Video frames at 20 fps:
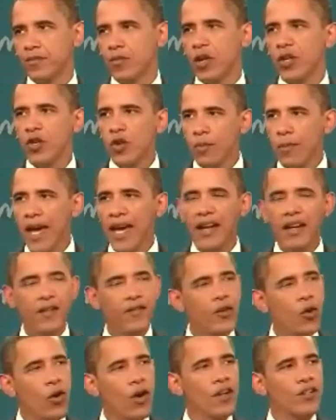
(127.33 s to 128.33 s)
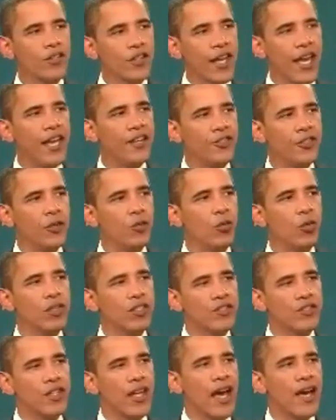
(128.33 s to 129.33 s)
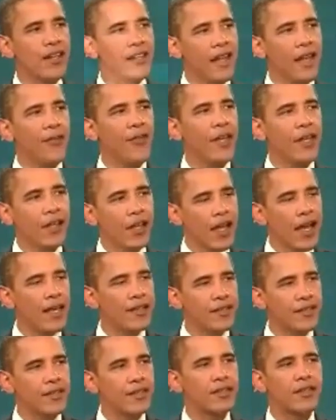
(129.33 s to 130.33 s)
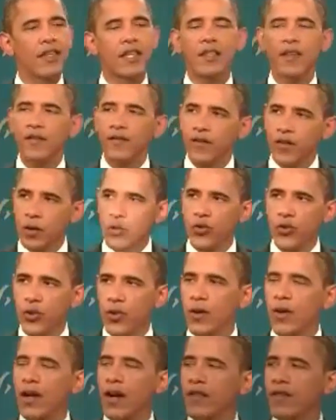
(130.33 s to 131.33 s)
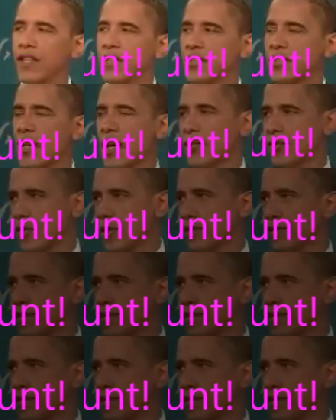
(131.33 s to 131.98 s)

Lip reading: What you make of your education will decide nothing less than the future of this country.